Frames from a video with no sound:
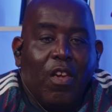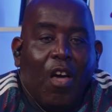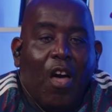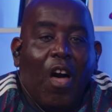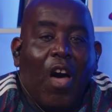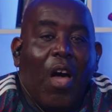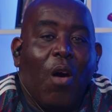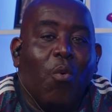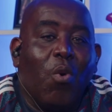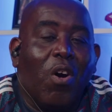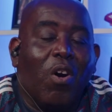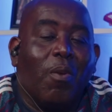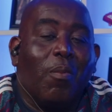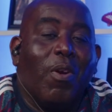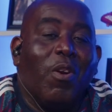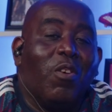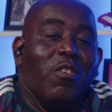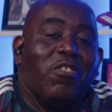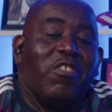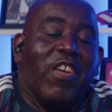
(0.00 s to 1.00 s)
Hi, welcome
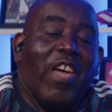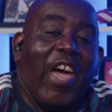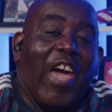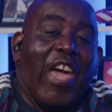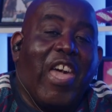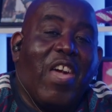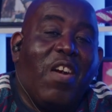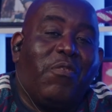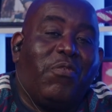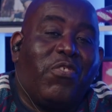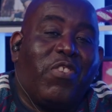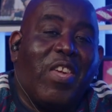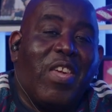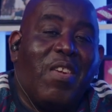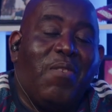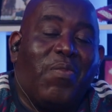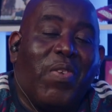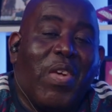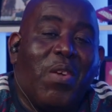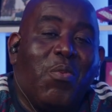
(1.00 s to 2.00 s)
along to
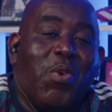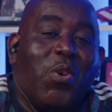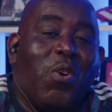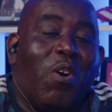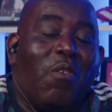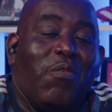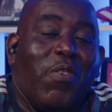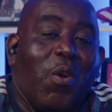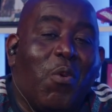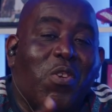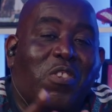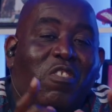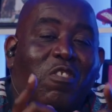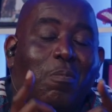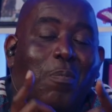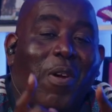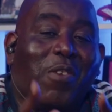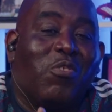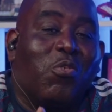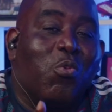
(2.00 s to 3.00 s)
AFTV. We've got a very
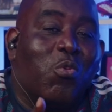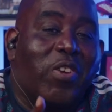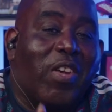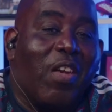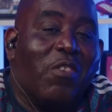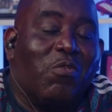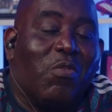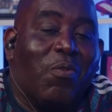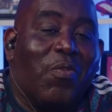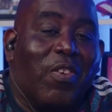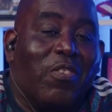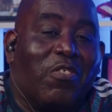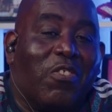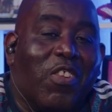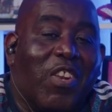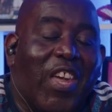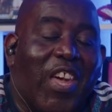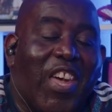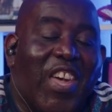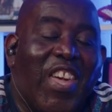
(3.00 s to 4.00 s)
special guest with us
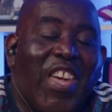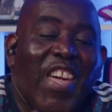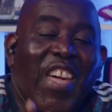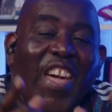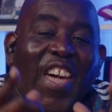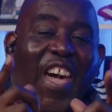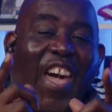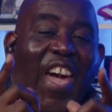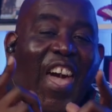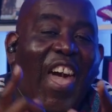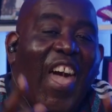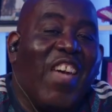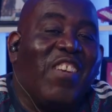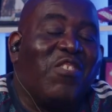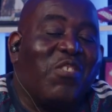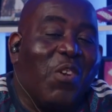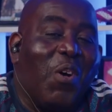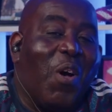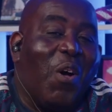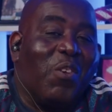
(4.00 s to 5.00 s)
today,
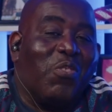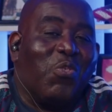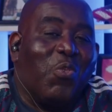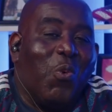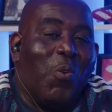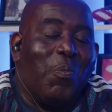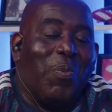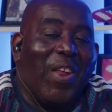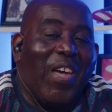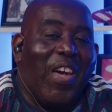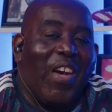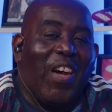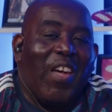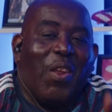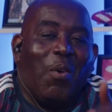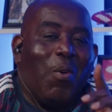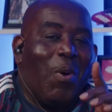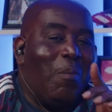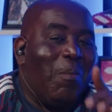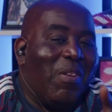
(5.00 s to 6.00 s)
ex Arsenal player, and
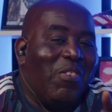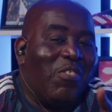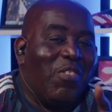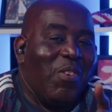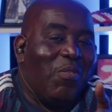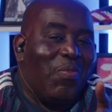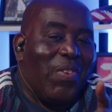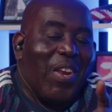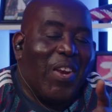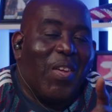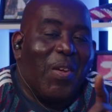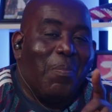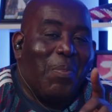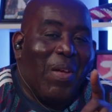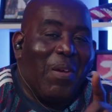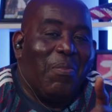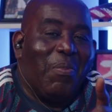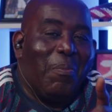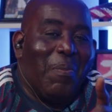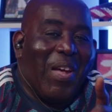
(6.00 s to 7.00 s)
I won't mention the fact that he
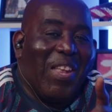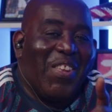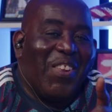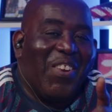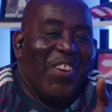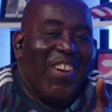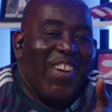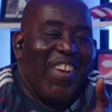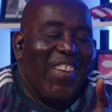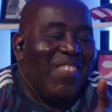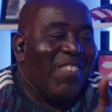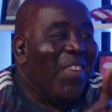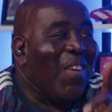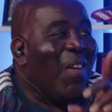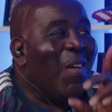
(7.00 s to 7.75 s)
played for Man United,